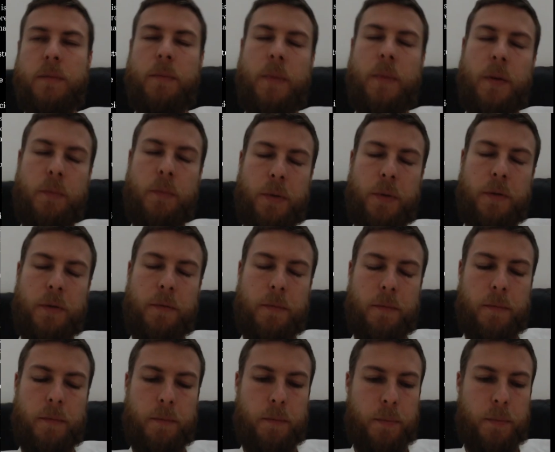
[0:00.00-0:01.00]
been
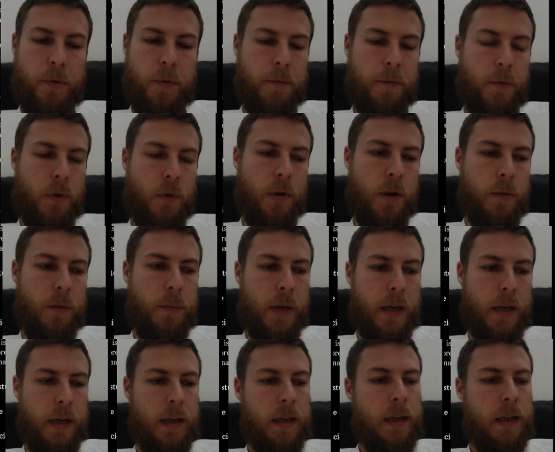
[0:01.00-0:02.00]
put forward by